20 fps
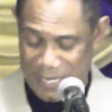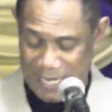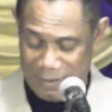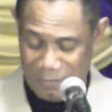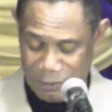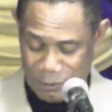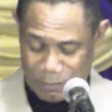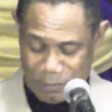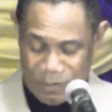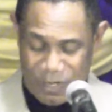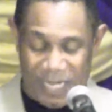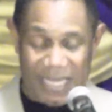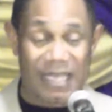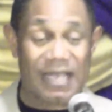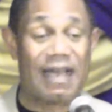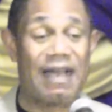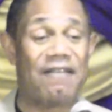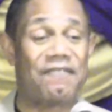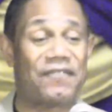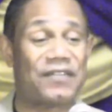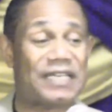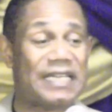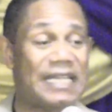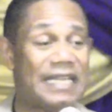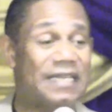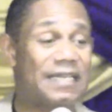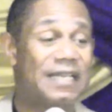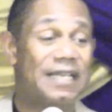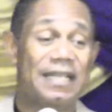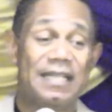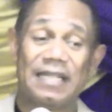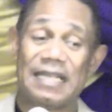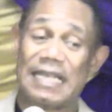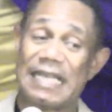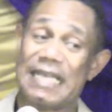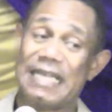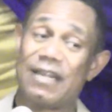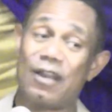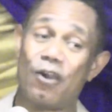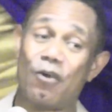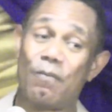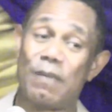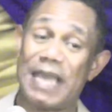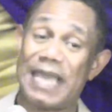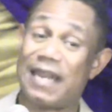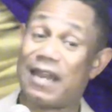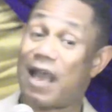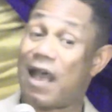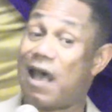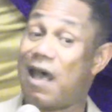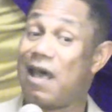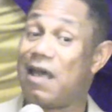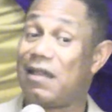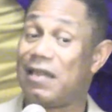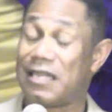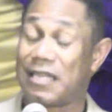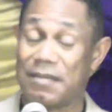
but he was pretty confident that he'd obeyed all